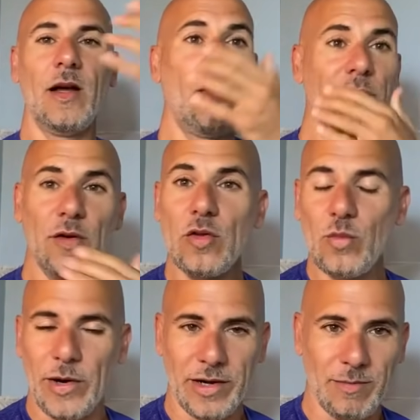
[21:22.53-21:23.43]
of not
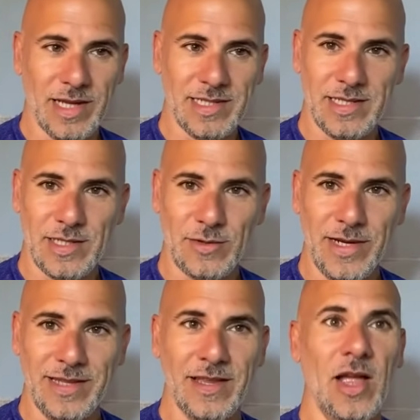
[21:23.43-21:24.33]
wearing mask in the
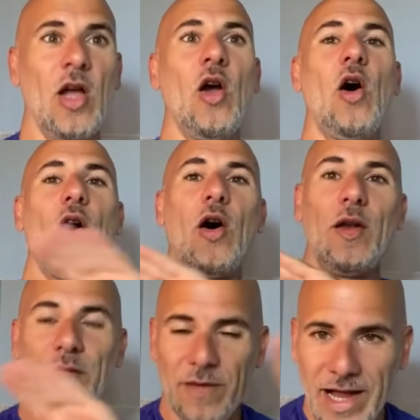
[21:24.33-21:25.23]
street,
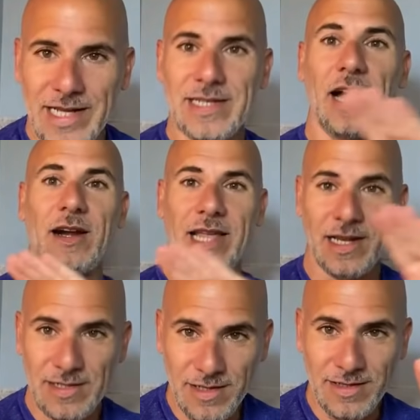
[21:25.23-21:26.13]
all fines are
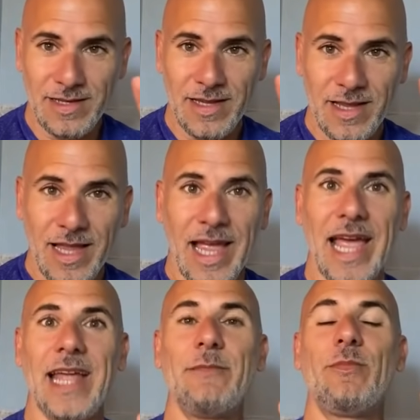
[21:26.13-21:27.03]
cancelled,
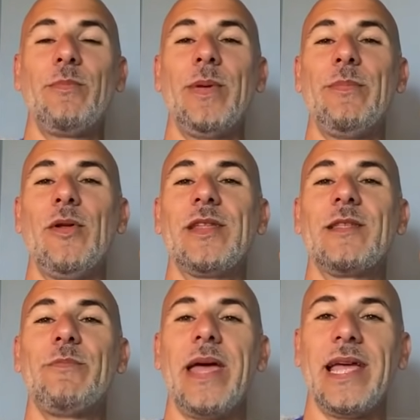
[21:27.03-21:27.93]
and people
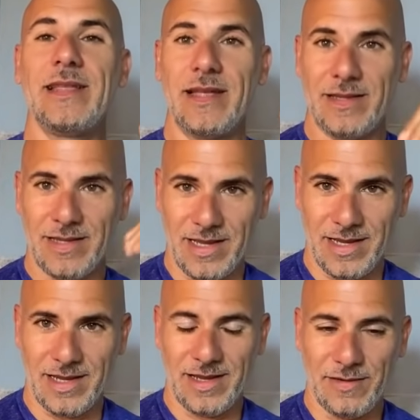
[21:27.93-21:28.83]
that paid
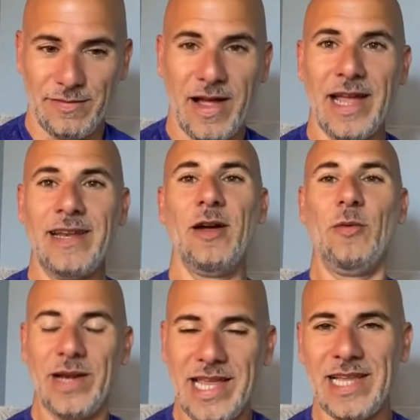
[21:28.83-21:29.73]
the fine
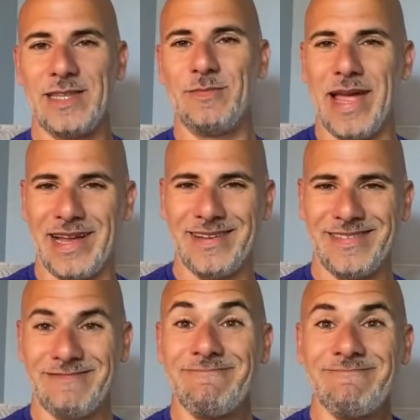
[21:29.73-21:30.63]
will get it back.
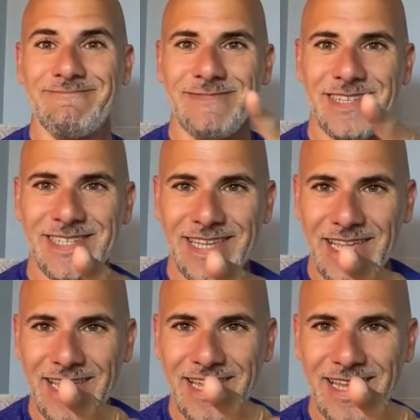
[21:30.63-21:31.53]

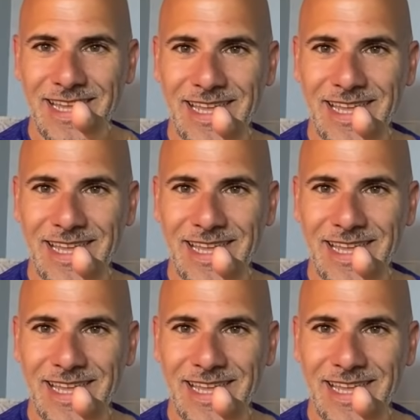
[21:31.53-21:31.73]
See?